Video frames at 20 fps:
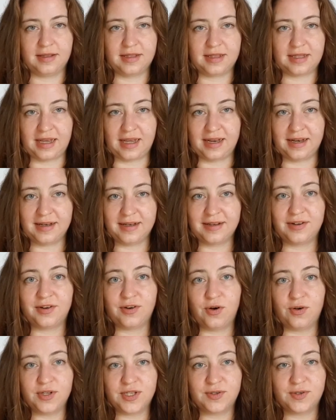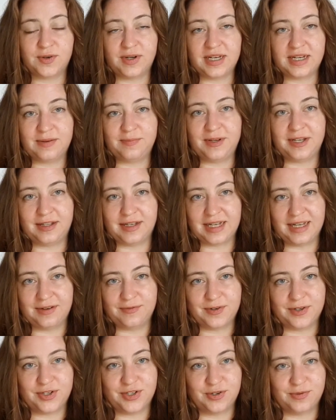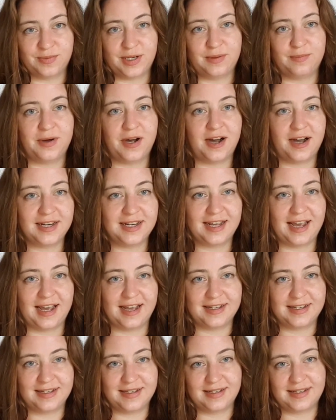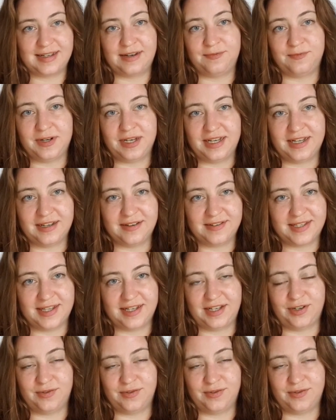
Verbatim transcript: Then you're also going to be looking for German podcasts and videos that